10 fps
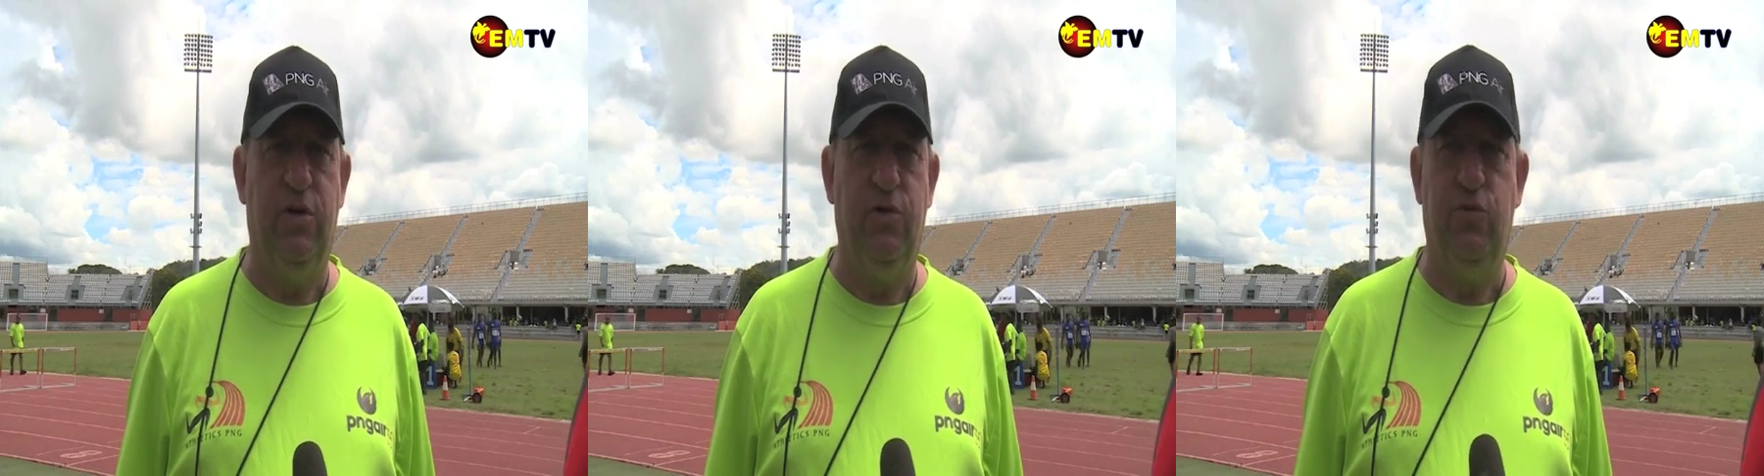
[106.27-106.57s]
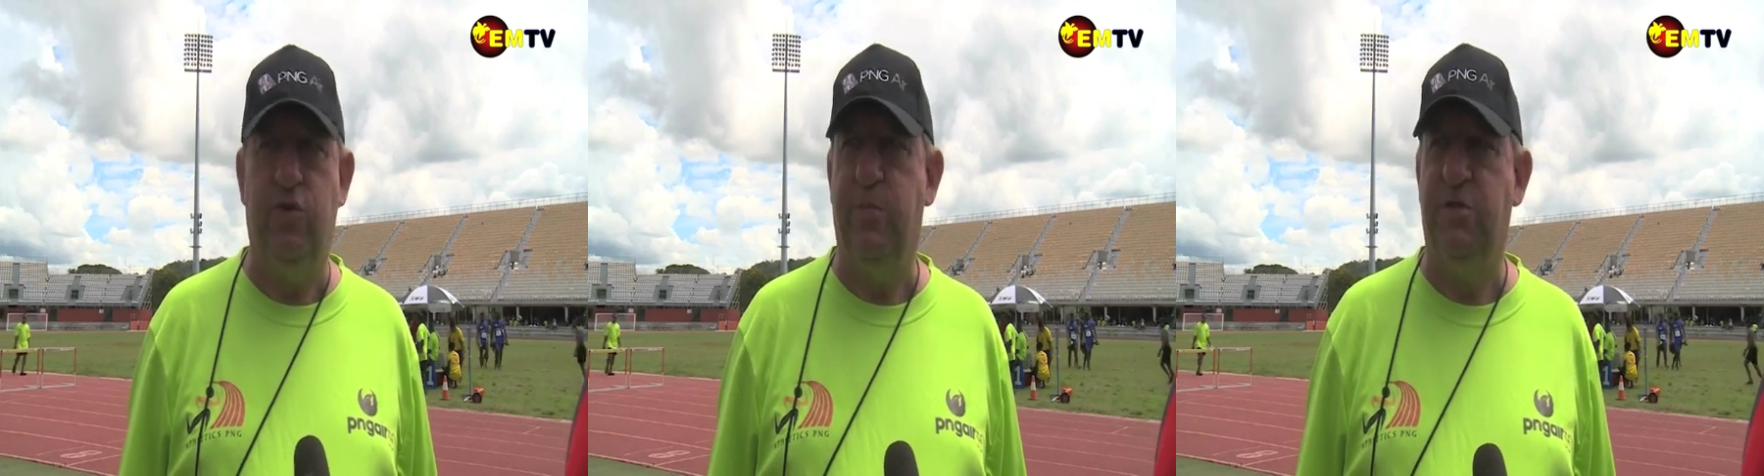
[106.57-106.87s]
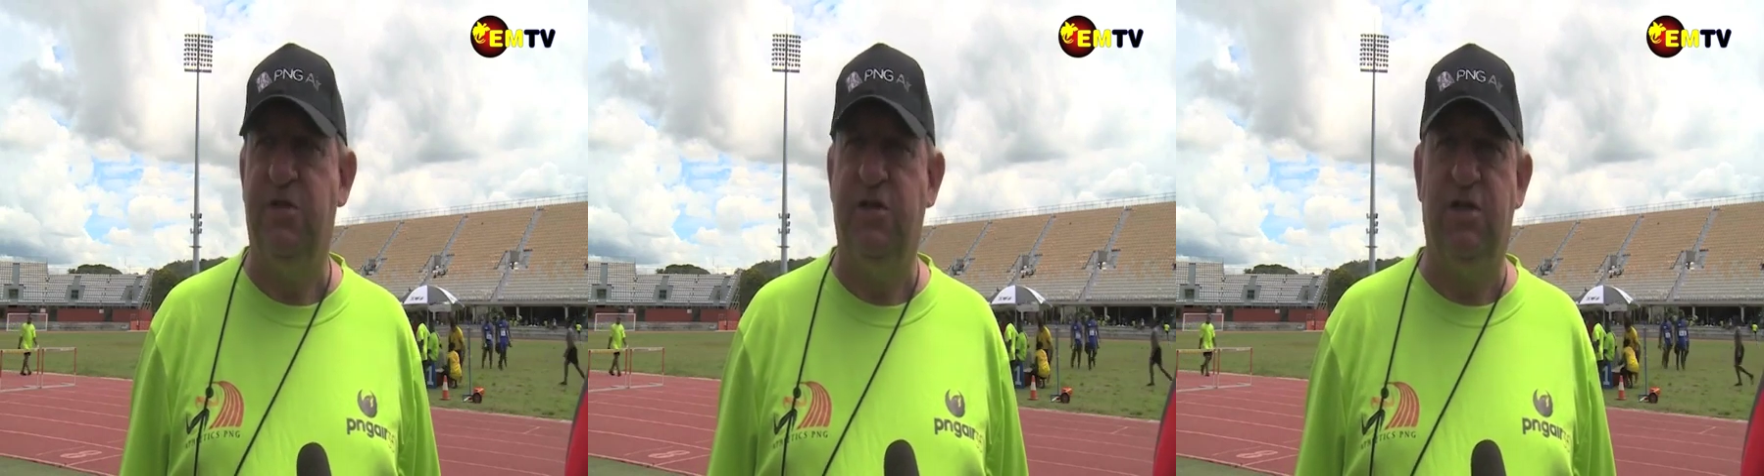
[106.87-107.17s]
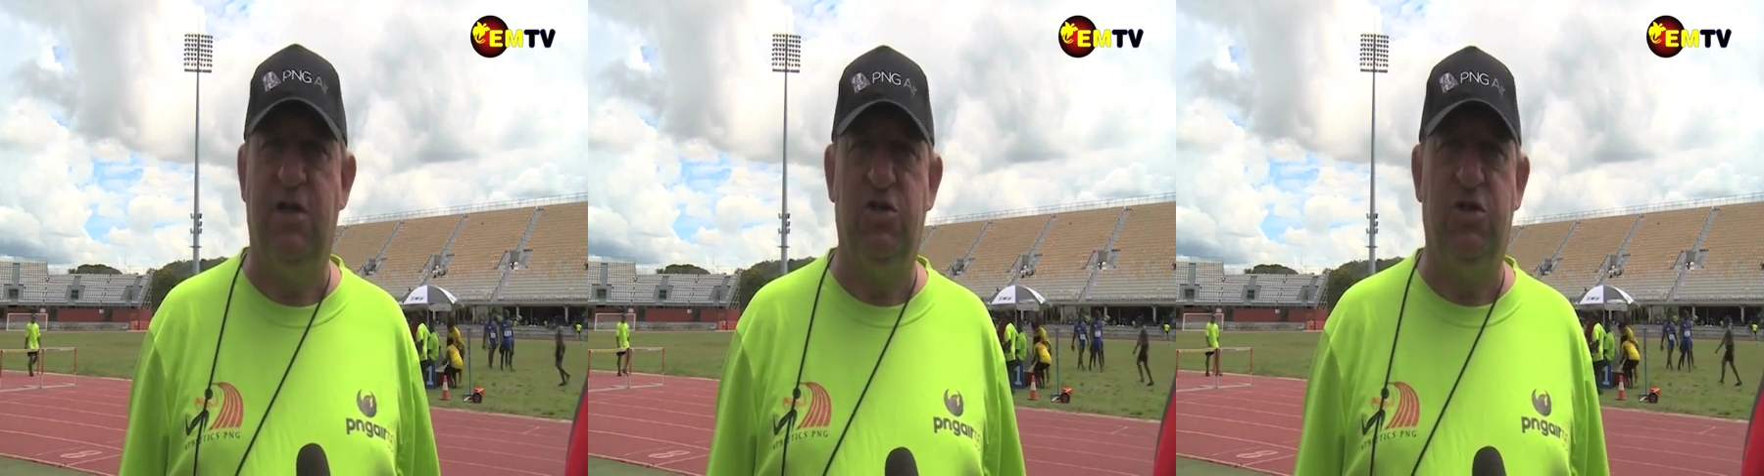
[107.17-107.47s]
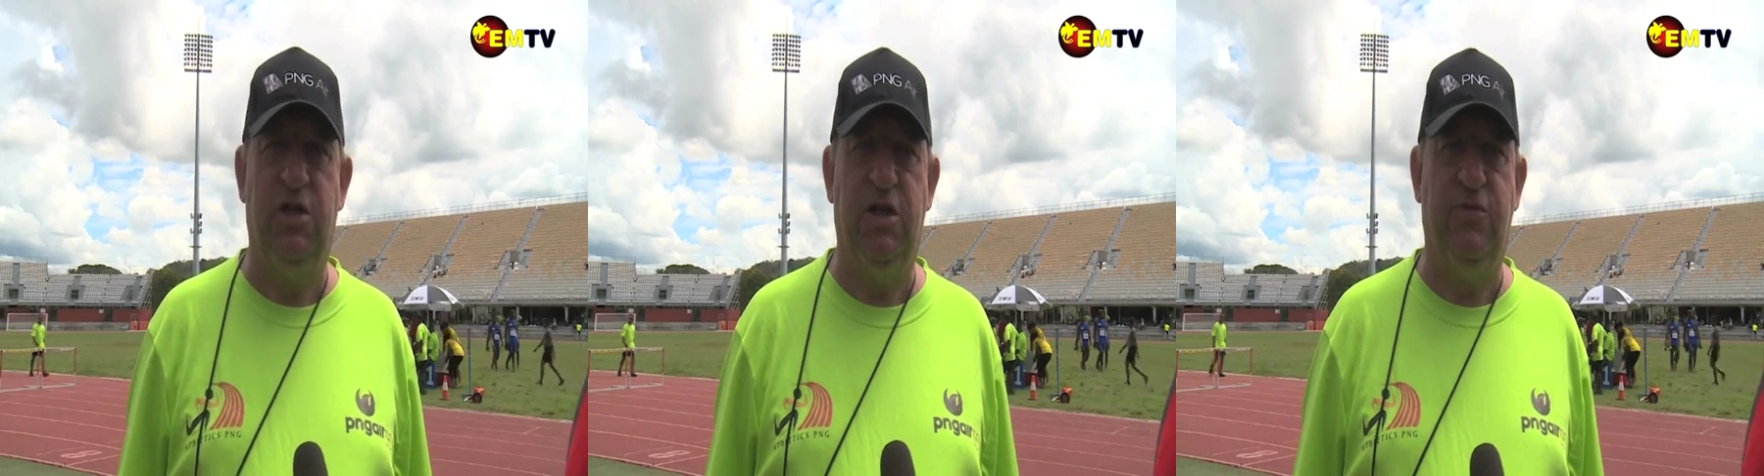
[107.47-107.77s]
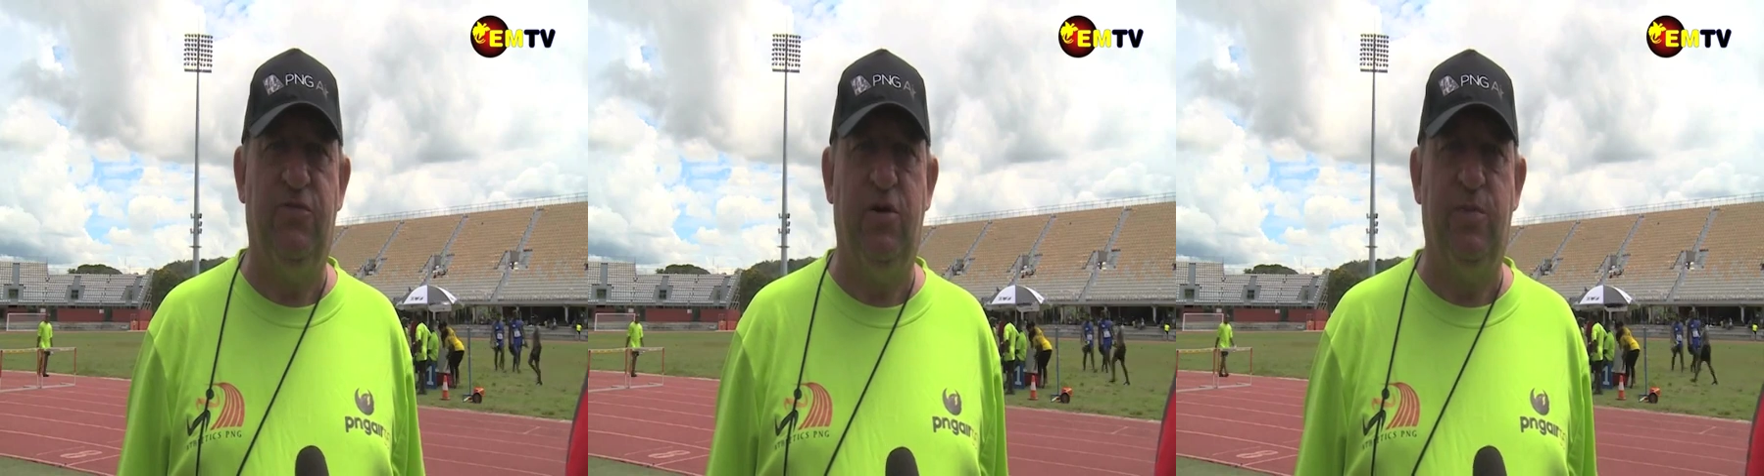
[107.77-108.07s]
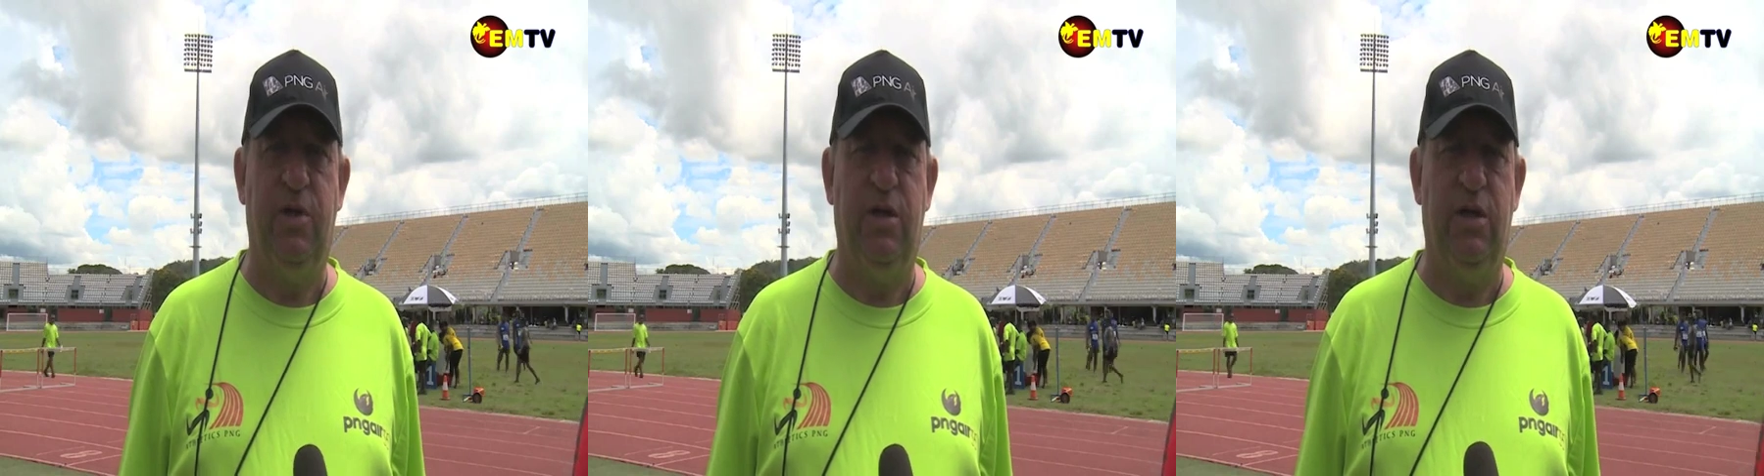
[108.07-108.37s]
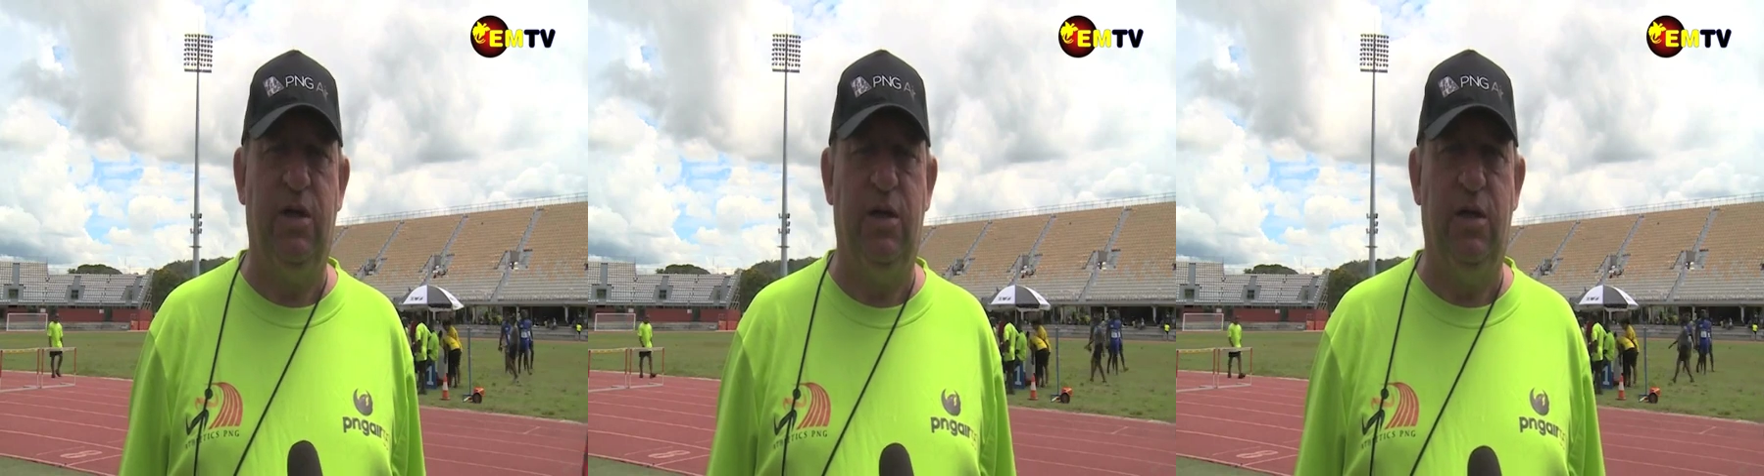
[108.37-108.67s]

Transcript: good representation here from uh,